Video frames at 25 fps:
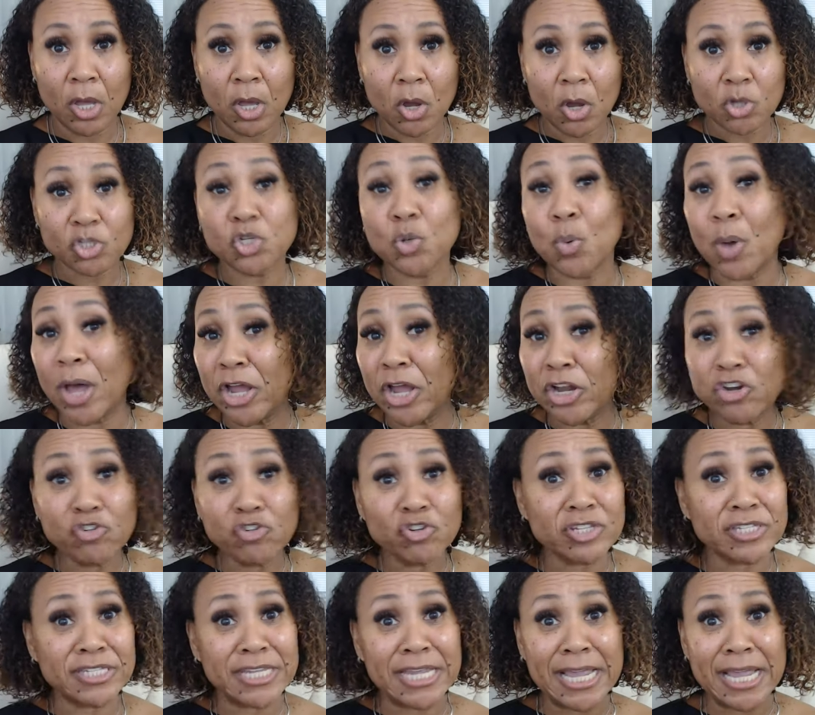So
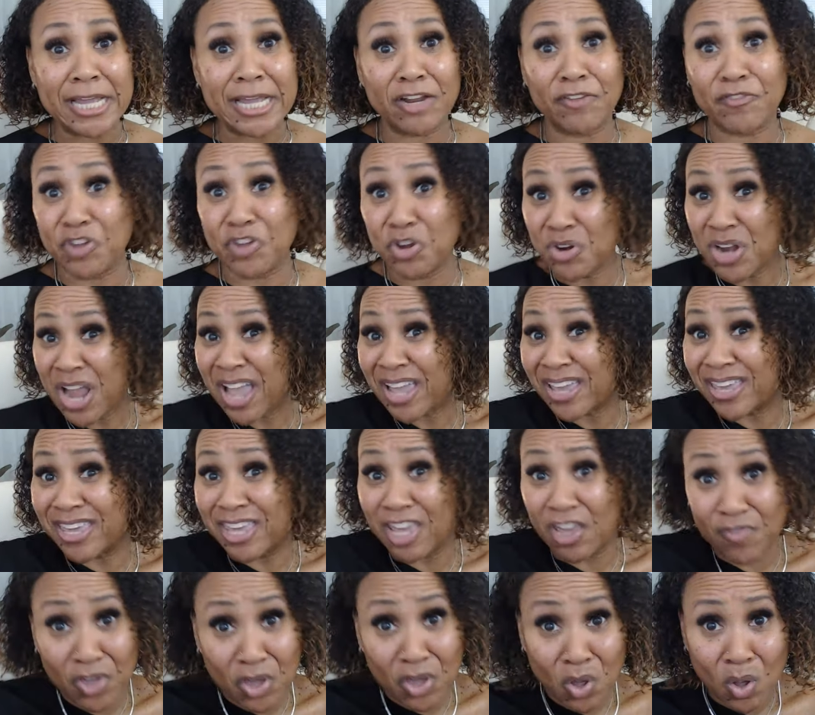understand, if you're not
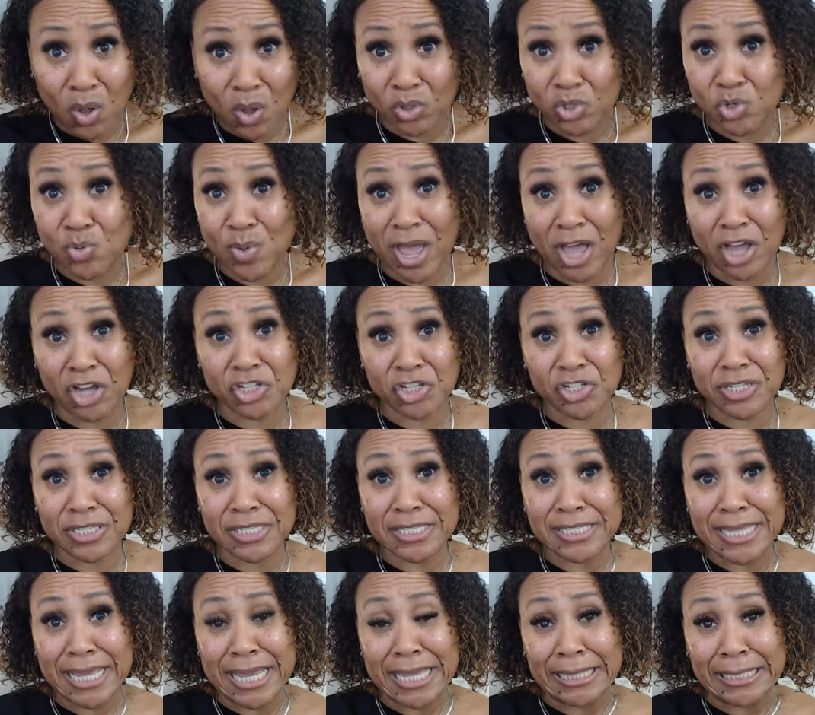giving call to actions
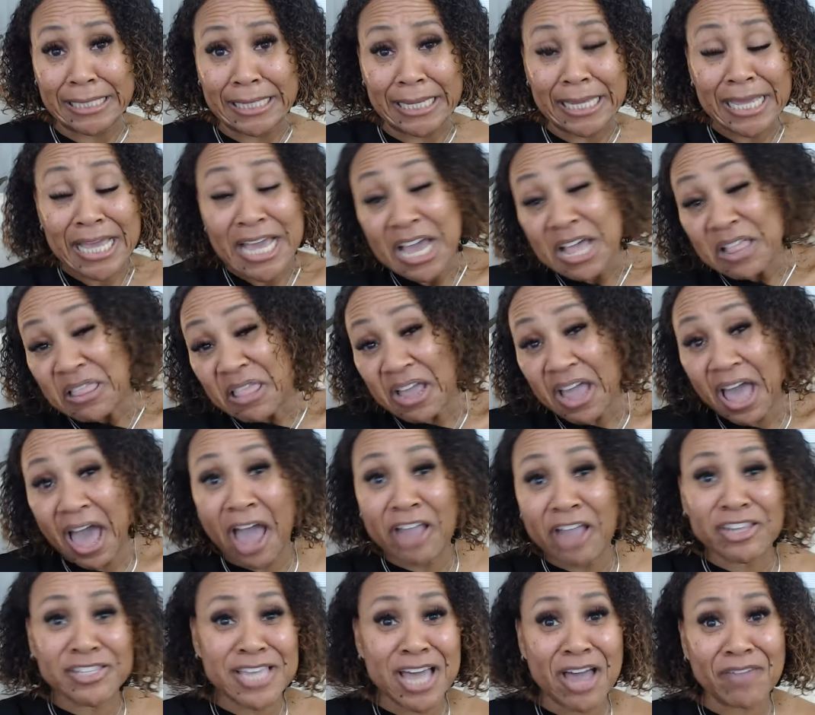daily, like I
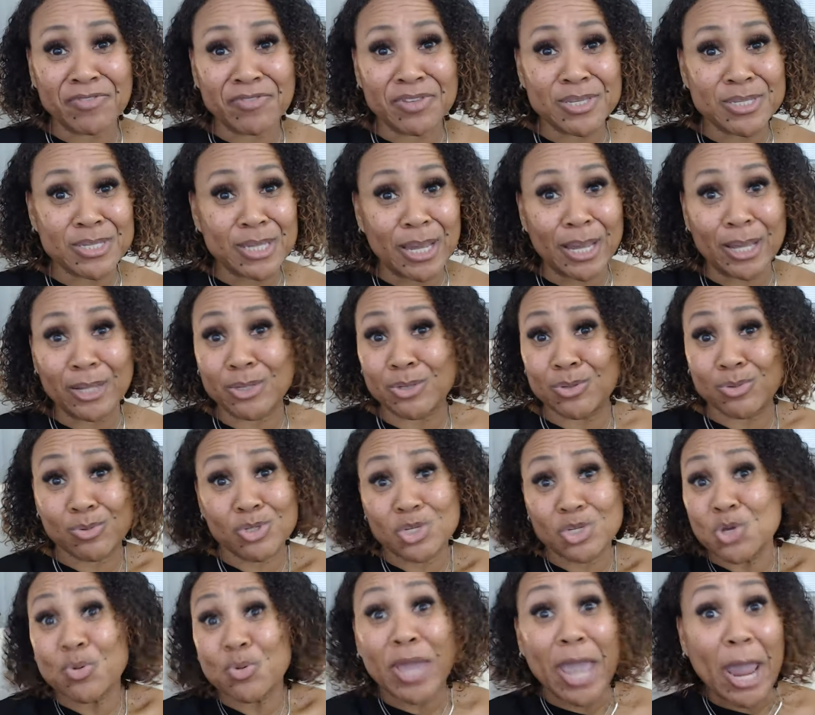just have to say,
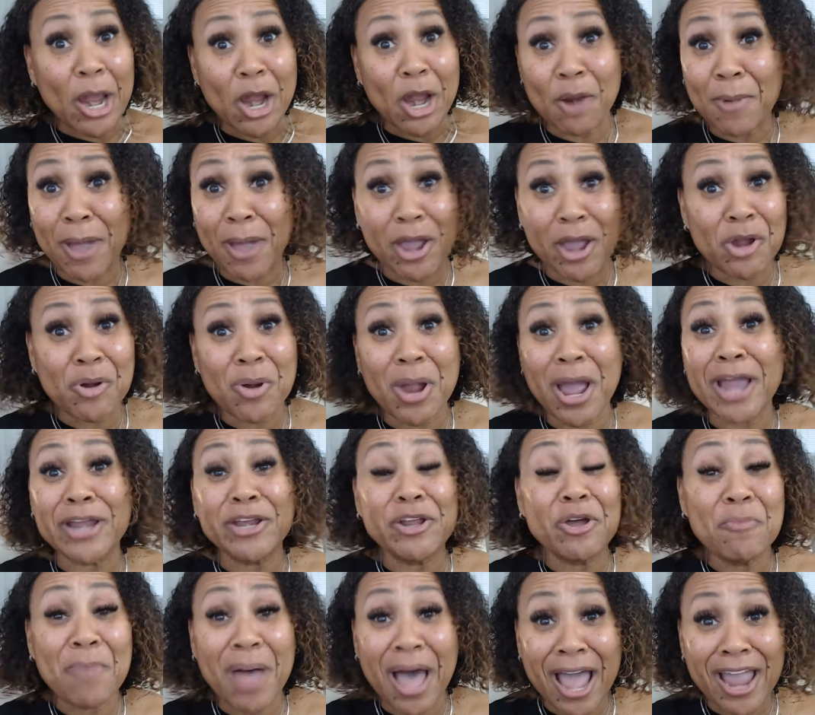do you care about your
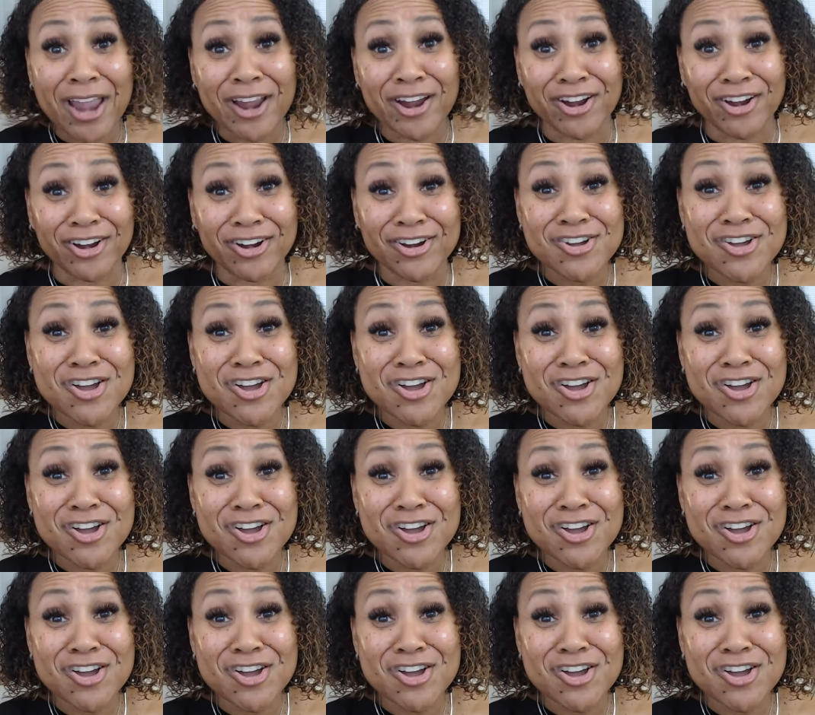ideal buyer?